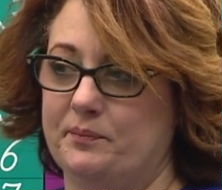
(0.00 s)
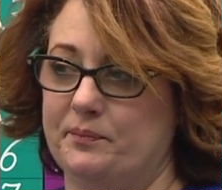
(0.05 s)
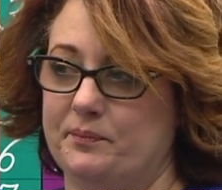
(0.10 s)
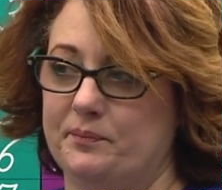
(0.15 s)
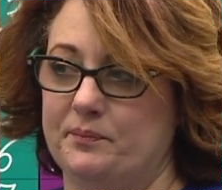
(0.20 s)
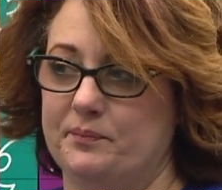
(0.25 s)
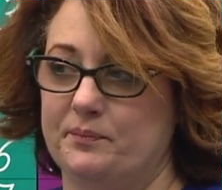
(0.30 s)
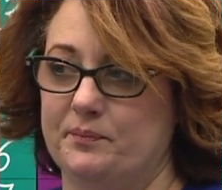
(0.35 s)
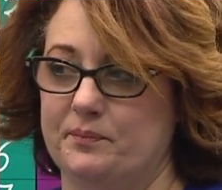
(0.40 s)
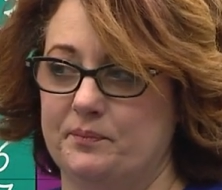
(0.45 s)

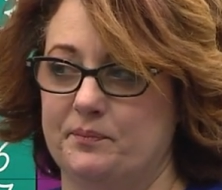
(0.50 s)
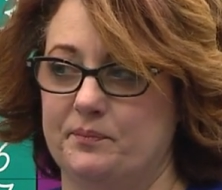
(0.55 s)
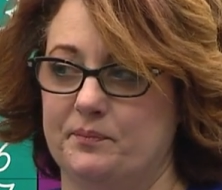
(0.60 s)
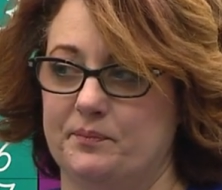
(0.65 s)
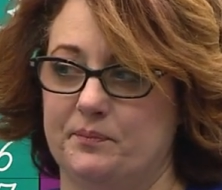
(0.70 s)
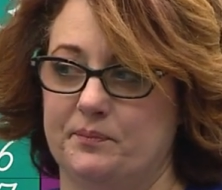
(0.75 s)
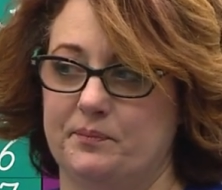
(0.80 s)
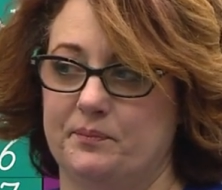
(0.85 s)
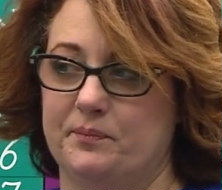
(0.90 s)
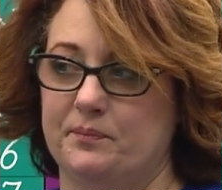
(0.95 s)

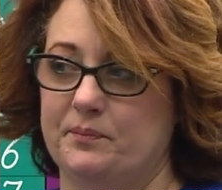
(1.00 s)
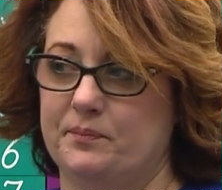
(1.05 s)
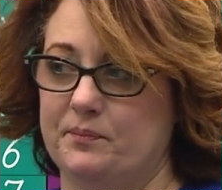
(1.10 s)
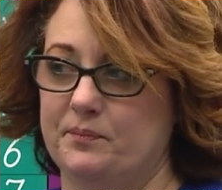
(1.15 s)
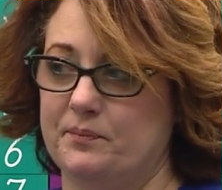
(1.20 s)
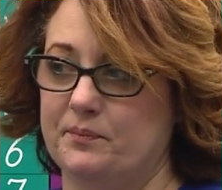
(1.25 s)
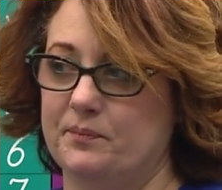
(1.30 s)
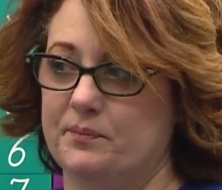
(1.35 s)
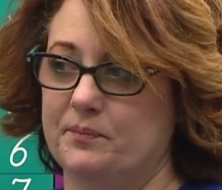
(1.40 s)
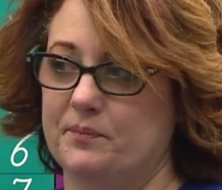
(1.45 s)

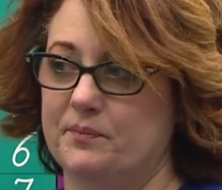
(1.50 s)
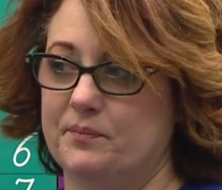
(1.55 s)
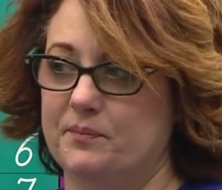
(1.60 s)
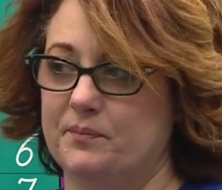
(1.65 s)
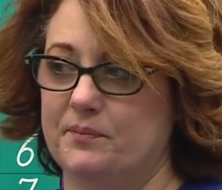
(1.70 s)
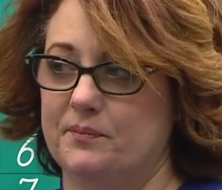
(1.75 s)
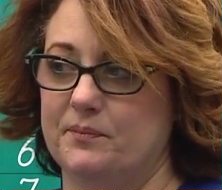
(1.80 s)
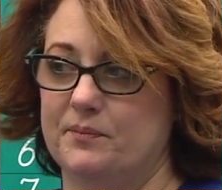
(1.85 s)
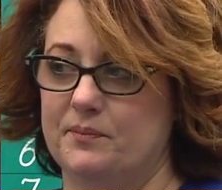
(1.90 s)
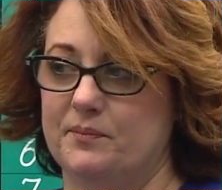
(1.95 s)

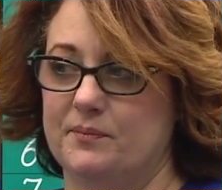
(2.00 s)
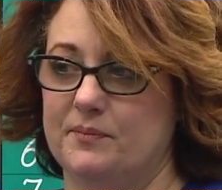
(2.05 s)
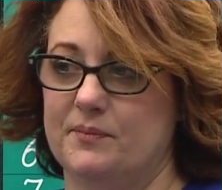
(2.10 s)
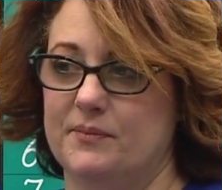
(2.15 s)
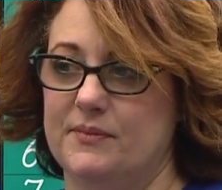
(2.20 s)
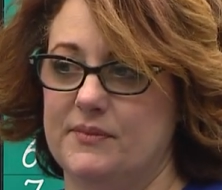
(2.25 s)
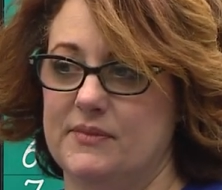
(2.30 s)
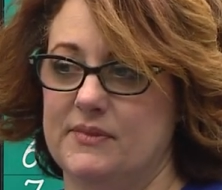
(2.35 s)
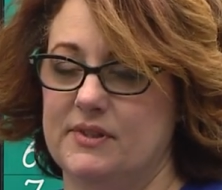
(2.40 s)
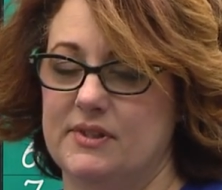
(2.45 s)

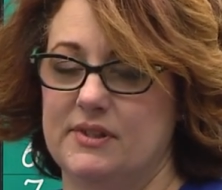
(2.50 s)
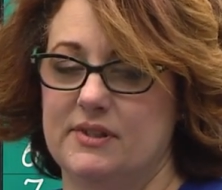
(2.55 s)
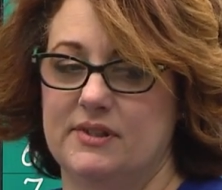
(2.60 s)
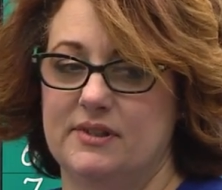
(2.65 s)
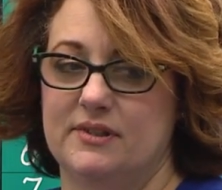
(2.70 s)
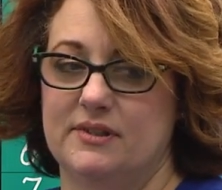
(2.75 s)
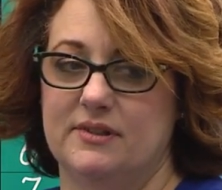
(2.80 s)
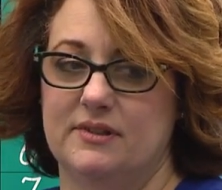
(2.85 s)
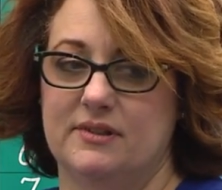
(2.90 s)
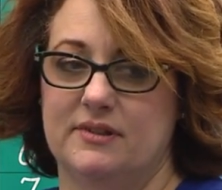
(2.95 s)

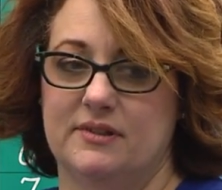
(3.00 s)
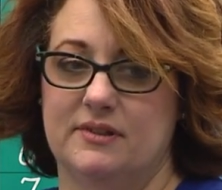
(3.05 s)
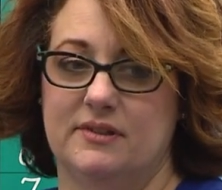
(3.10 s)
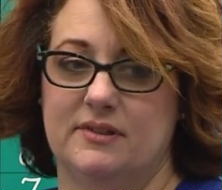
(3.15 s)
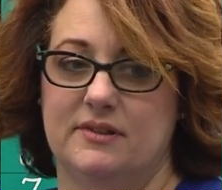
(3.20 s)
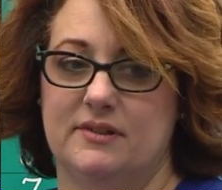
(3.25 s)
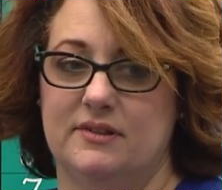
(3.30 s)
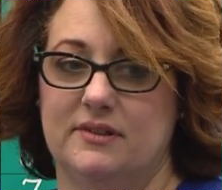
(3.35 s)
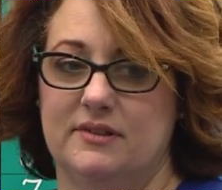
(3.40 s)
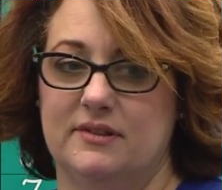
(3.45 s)

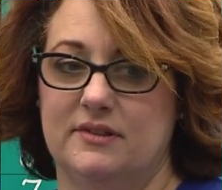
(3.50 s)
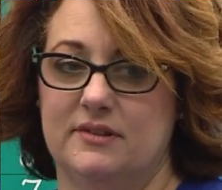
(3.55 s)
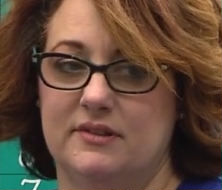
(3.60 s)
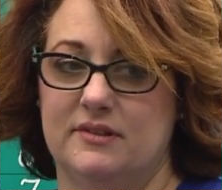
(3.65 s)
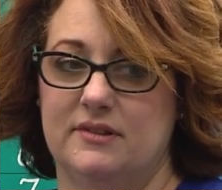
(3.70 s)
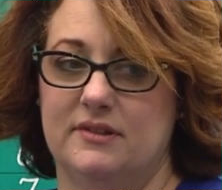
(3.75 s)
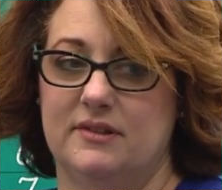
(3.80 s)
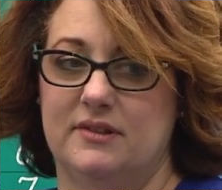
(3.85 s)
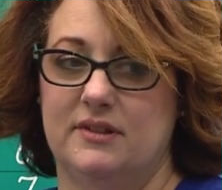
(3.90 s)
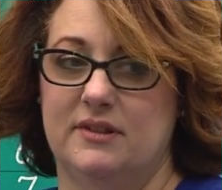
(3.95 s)

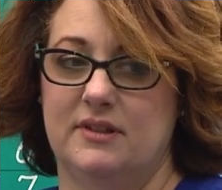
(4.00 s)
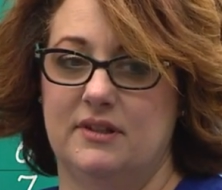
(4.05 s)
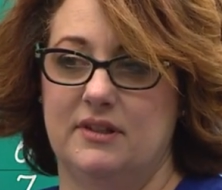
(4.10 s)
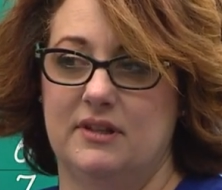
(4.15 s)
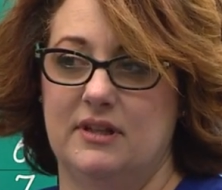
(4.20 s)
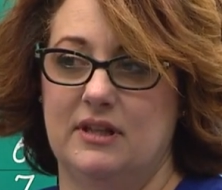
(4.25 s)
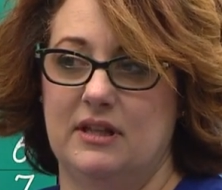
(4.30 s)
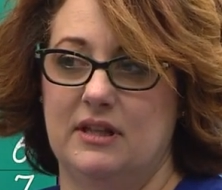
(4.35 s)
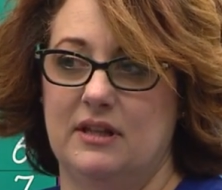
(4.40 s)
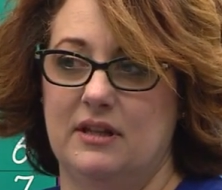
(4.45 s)

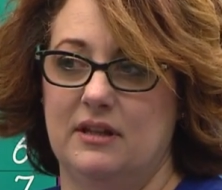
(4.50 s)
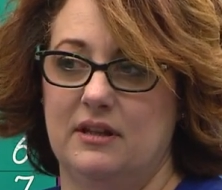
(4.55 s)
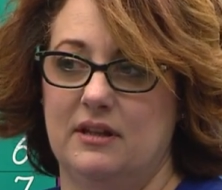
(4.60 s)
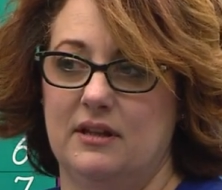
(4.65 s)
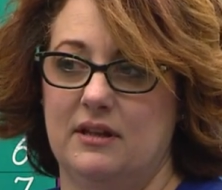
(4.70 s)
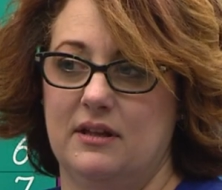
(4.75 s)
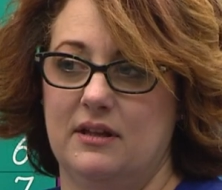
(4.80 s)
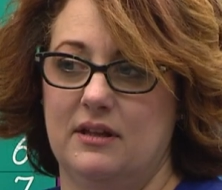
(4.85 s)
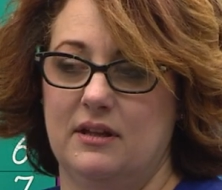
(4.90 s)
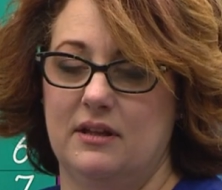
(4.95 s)

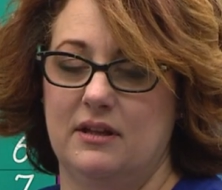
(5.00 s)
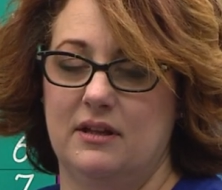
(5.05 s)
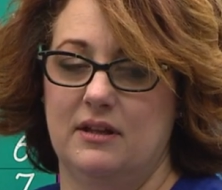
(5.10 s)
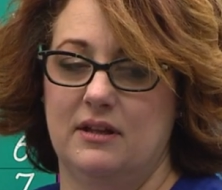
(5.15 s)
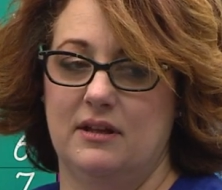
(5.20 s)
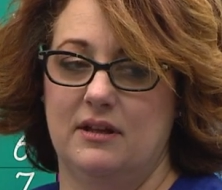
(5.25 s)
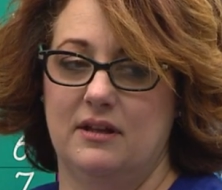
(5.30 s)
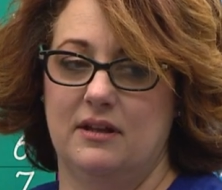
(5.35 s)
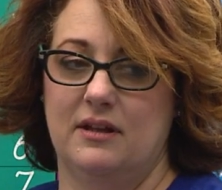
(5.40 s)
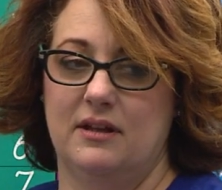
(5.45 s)

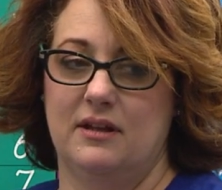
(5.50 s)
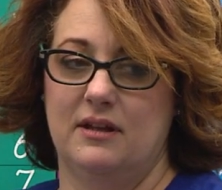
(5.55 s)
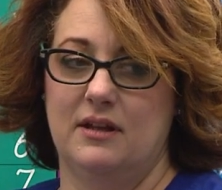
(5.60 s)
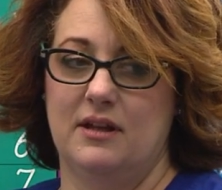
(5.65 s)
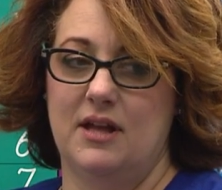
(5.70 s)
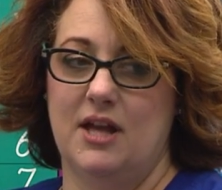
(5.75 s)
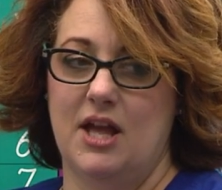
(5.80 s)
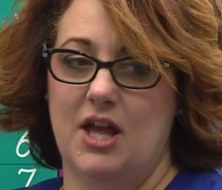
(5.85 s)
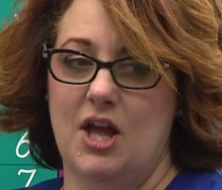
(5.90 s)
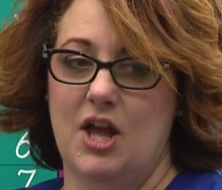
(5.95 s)

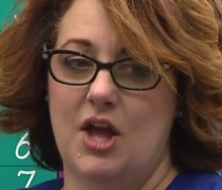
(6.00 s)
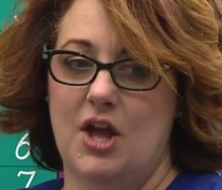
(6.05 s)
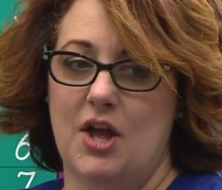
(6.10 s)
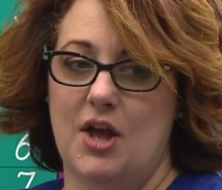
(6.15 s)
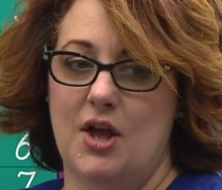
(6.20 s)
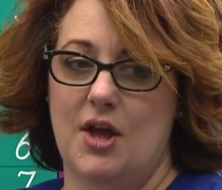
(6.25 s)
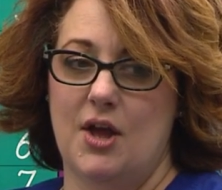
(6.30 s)
[no speech]